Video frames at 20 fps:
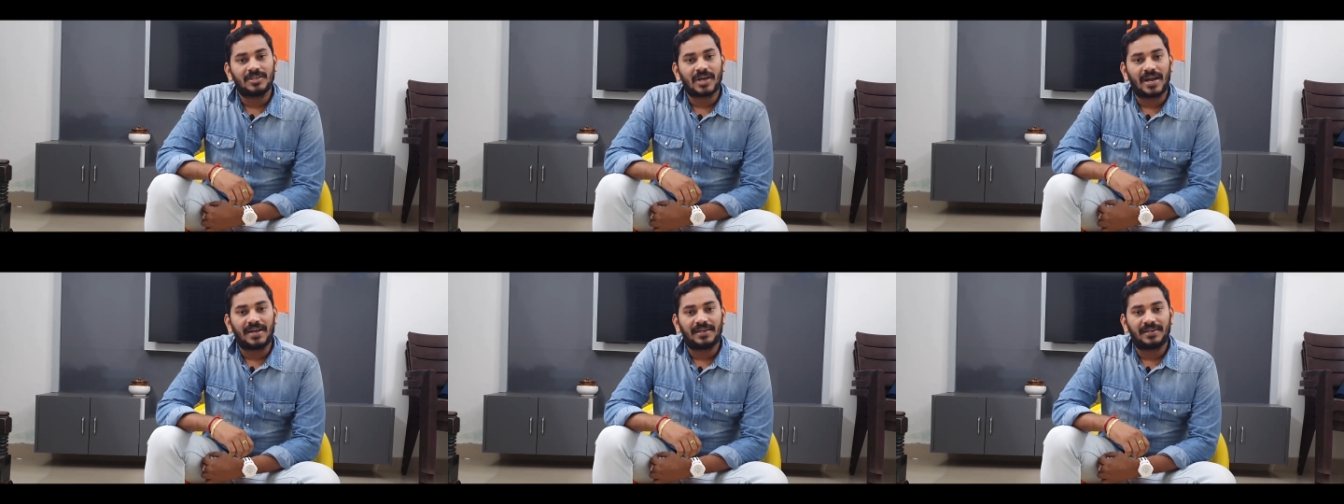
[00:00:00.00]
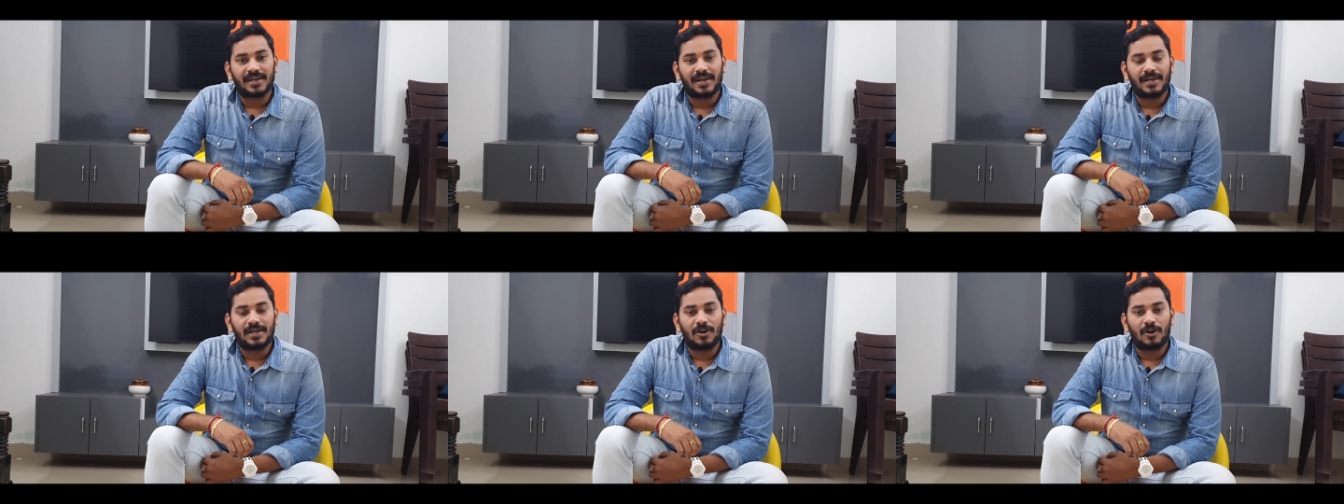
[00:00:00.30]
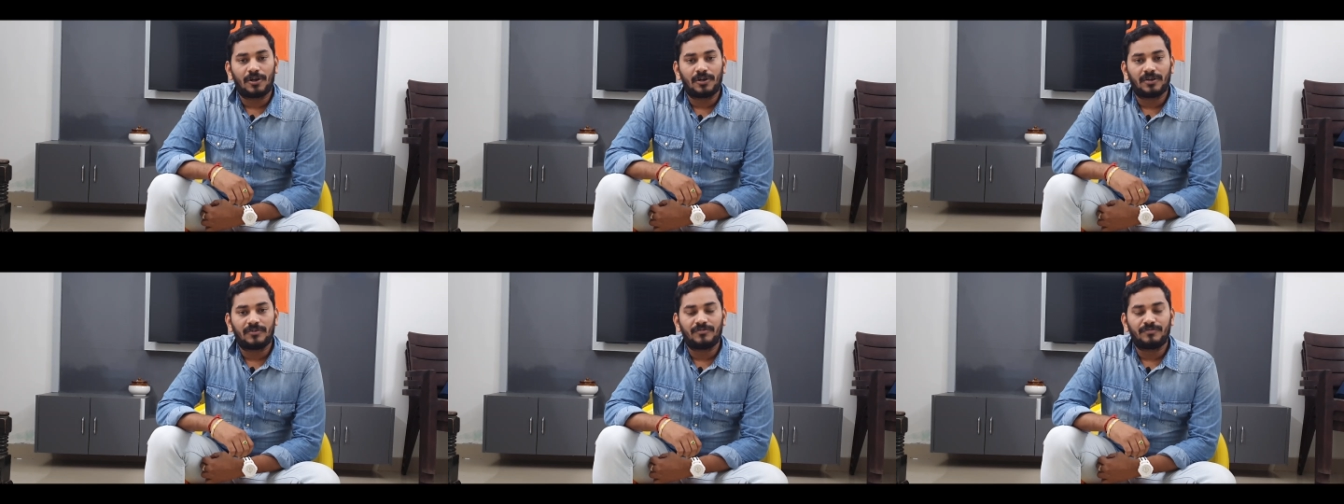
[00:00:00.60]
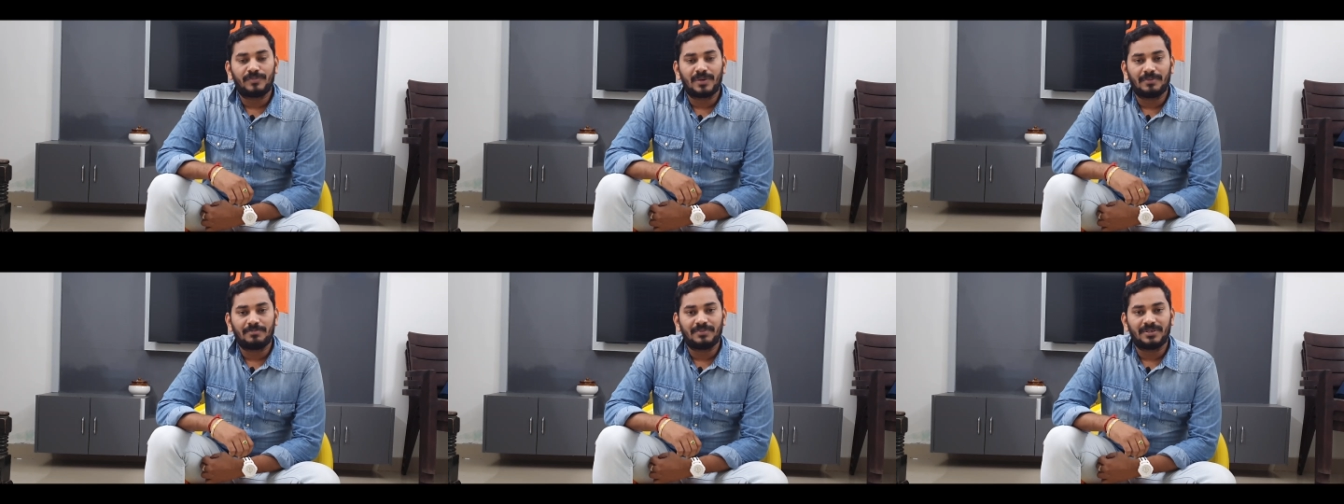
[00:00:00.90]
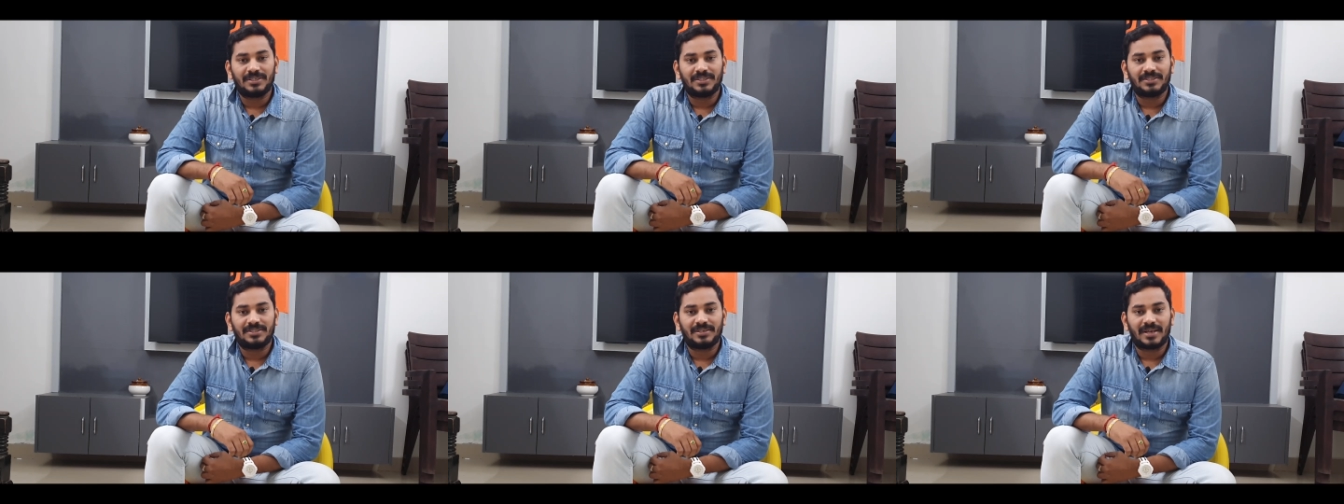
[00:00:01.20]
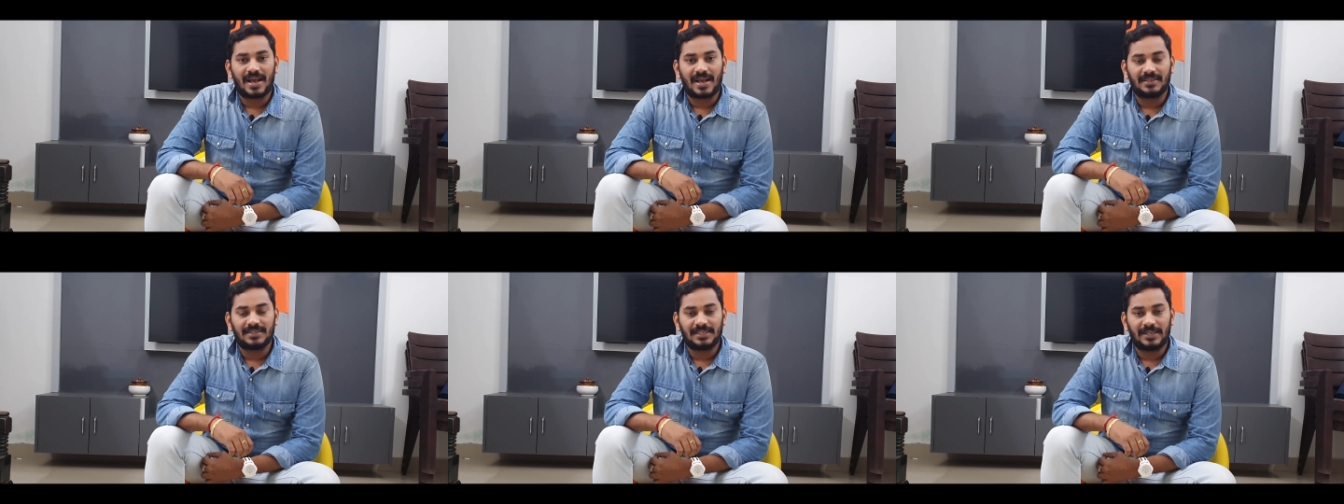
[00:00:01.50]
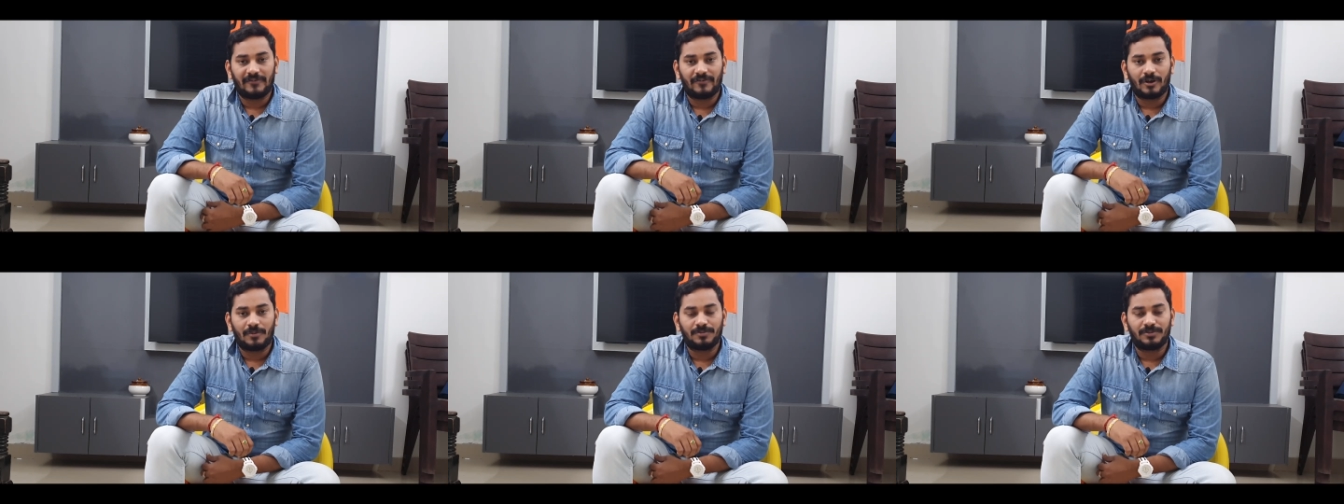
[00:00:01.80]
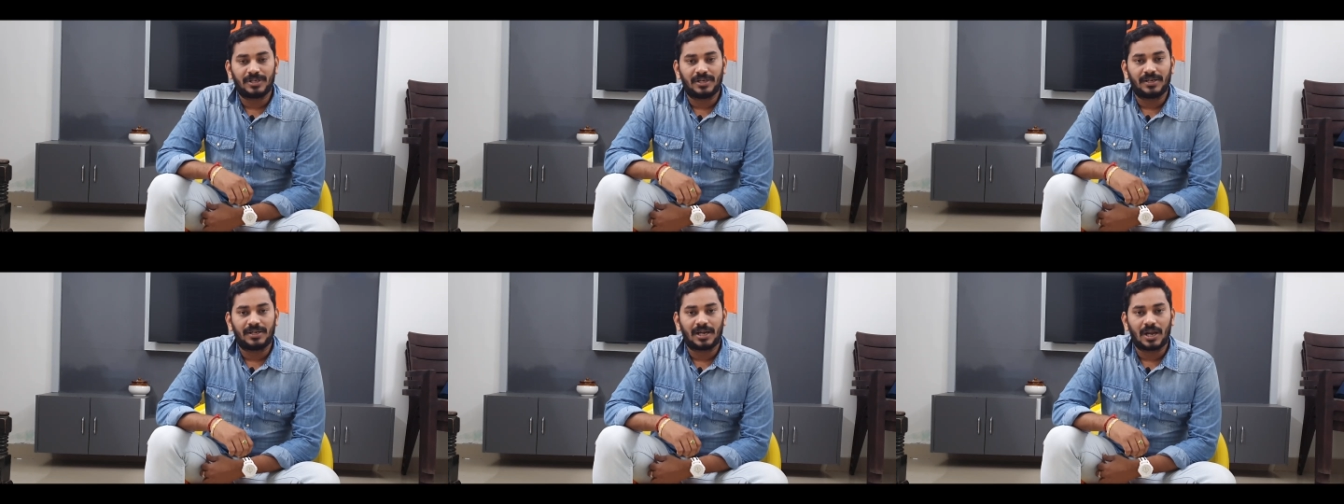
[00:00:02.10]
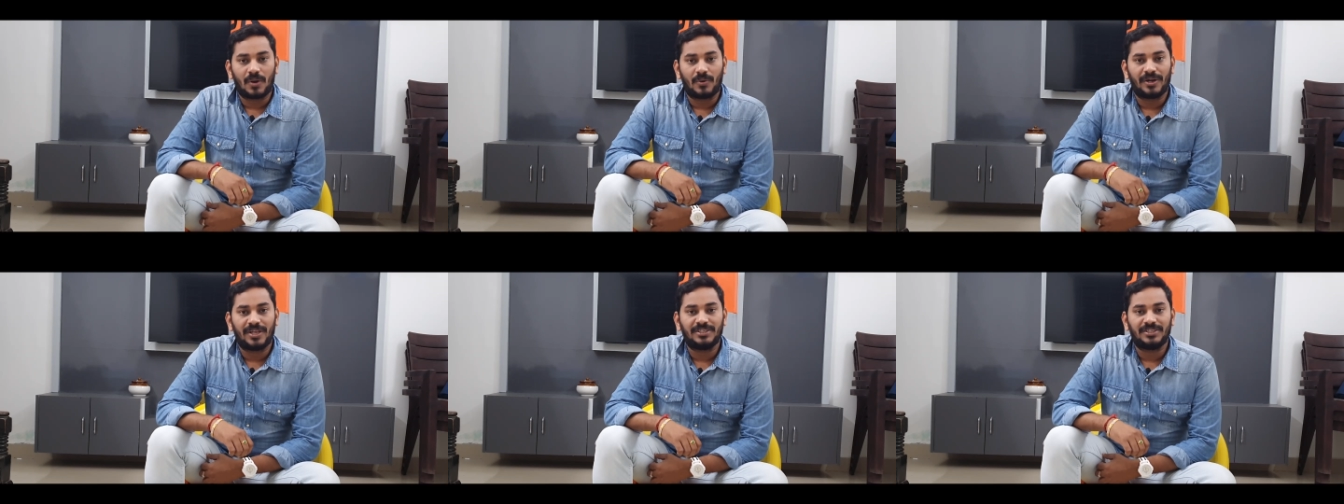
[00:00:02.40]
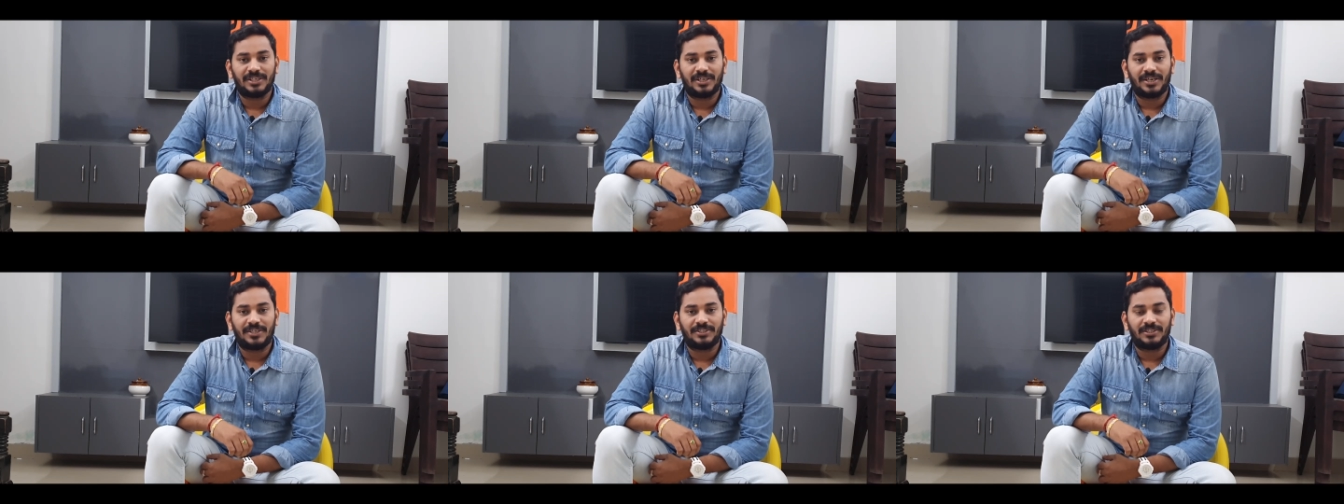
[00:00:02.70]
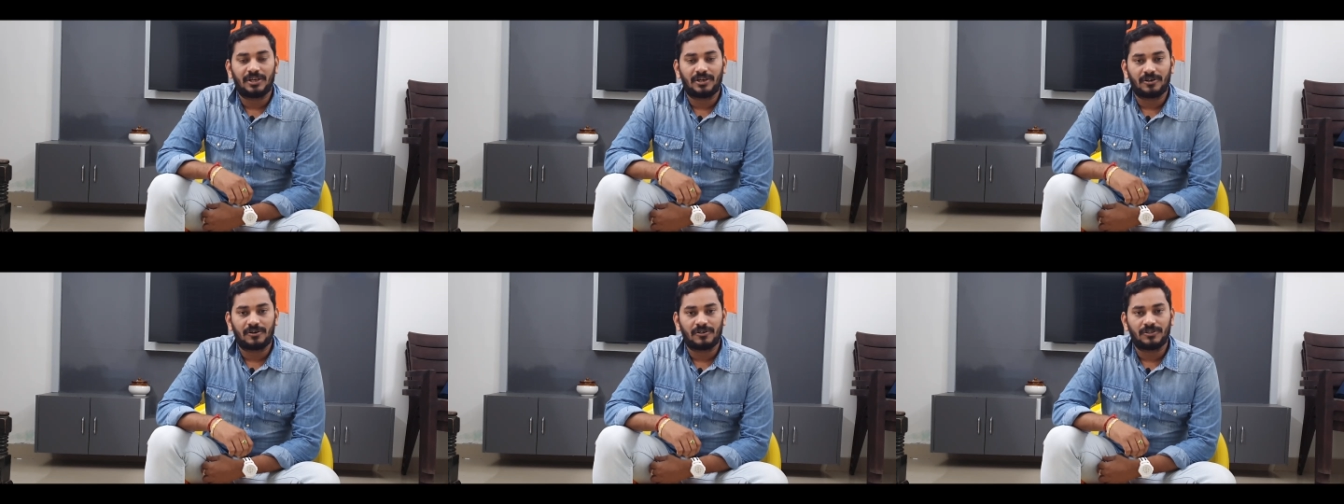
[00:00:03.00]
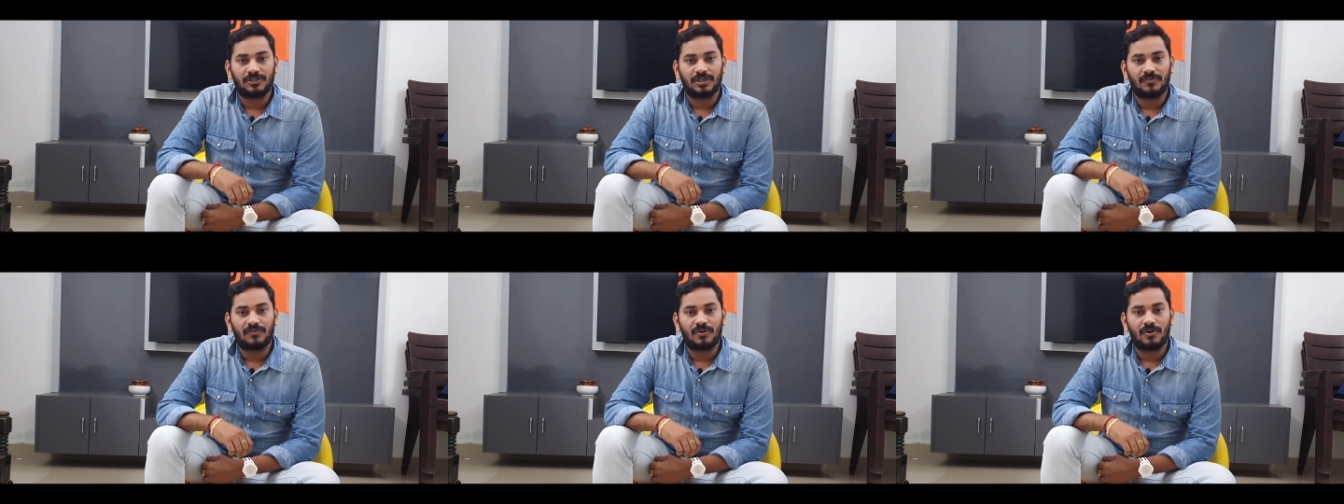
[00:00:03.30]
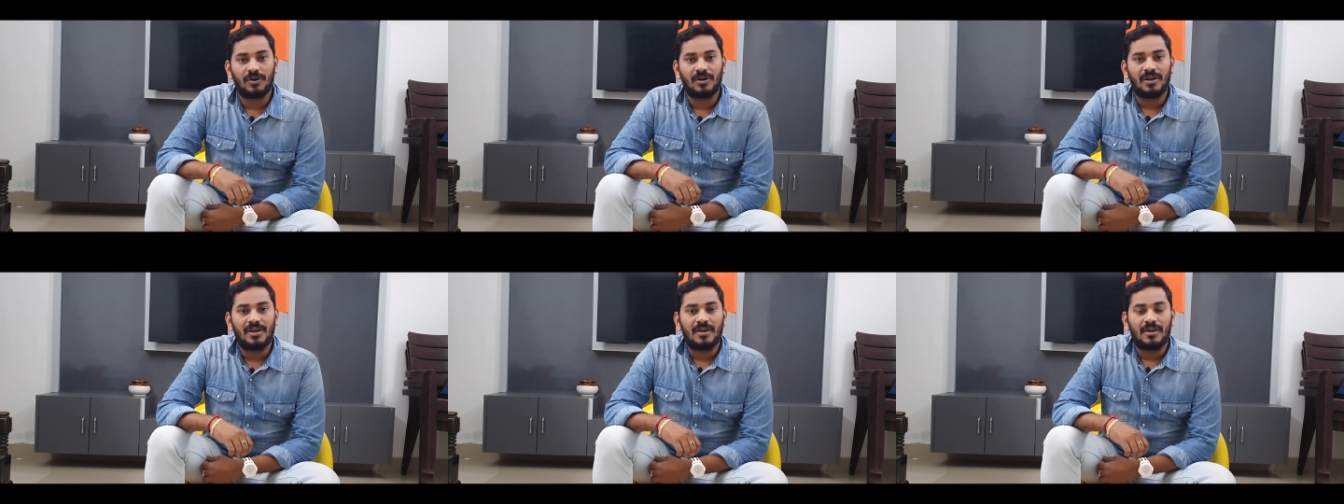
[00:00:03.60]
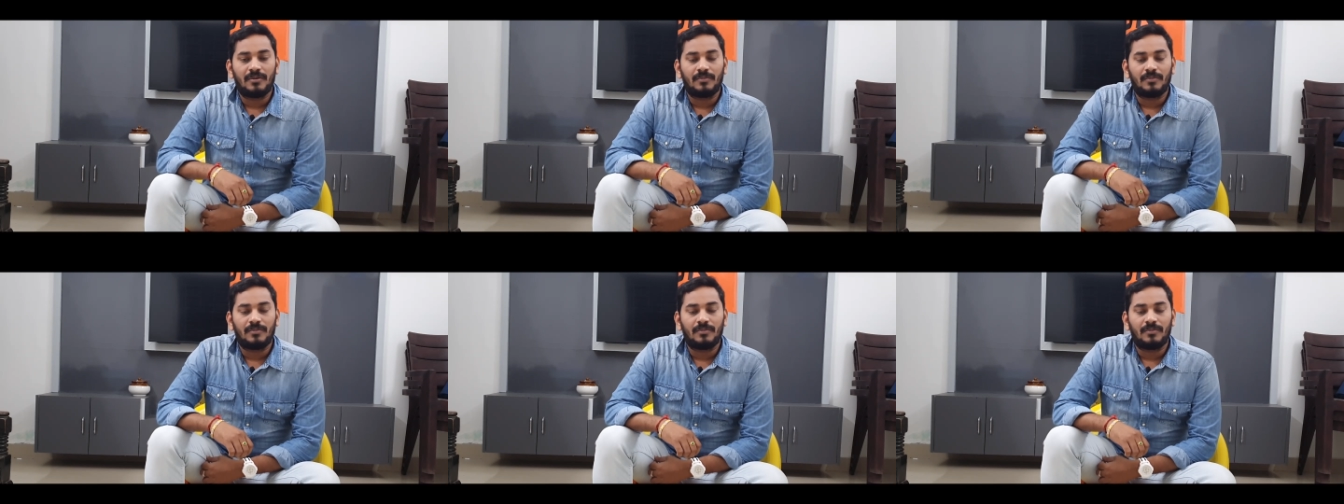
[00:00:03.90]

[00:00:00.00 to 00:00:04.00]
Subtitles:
I train a lot of members as DevOps and Cloud engineers across the world.